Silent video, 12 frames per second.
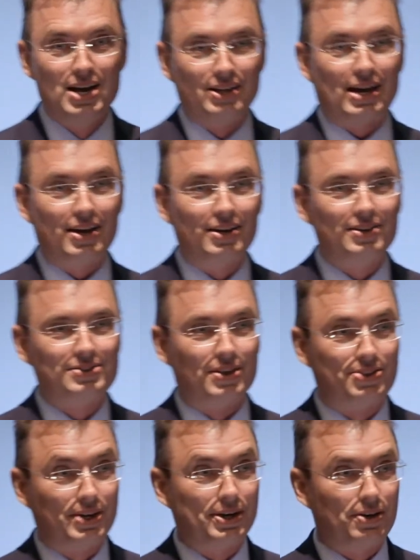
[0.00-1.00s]
That is the
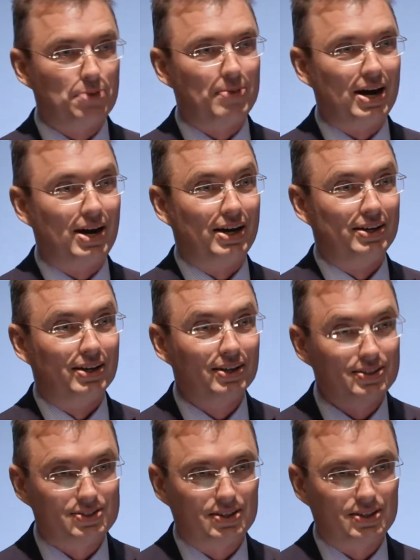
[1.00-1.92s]
theory behind this.